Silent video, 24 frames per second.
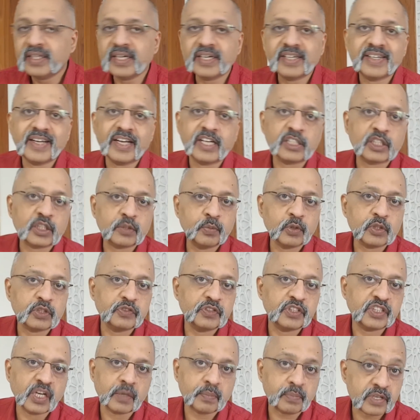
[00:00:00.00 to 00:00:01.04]
the textbooks
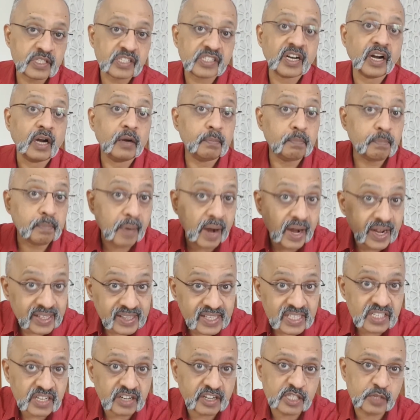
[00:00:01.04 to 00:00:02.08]
which are prescribed by
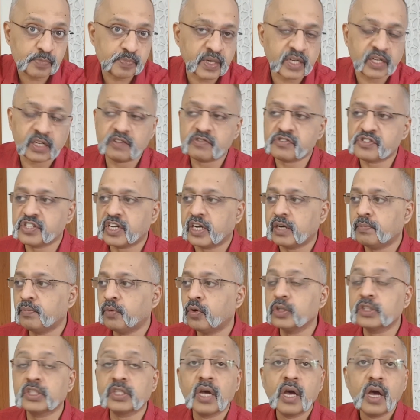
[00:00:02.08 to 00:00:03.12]
these respective state
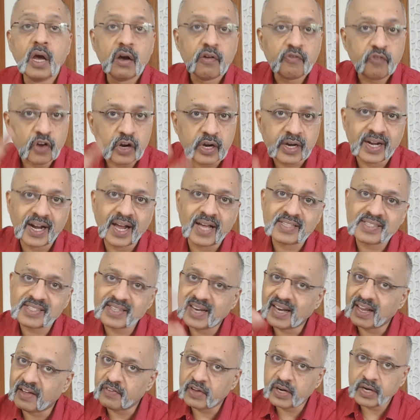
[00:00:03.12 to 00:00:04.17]
boards for
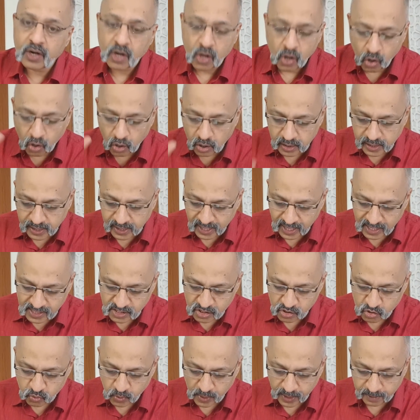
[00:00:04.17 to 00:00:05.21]
class 11 or
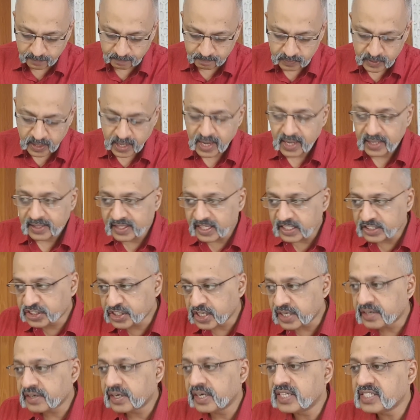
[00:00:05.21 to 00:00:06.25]
class 12. They
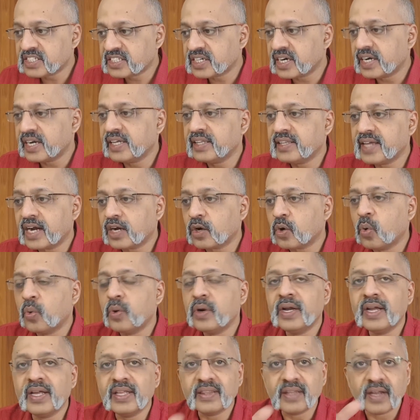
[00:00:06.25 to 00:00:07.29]
generally study that
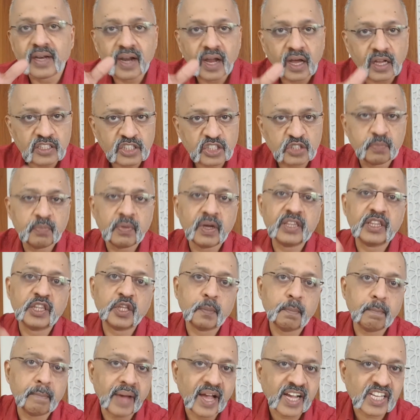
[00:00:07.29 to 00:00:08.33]
only in the last
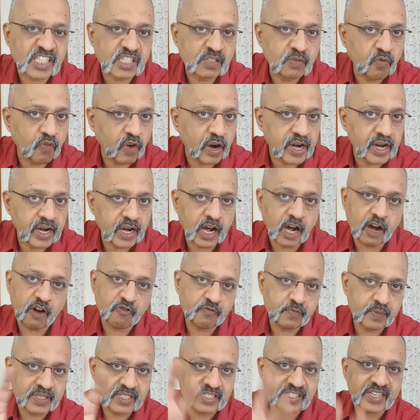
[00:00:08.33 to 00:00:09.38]
month, maximum
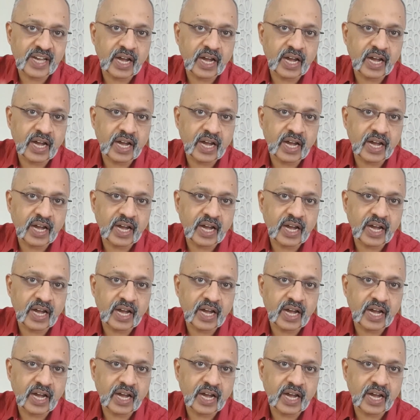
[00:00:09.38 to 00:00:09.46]
1.5 months,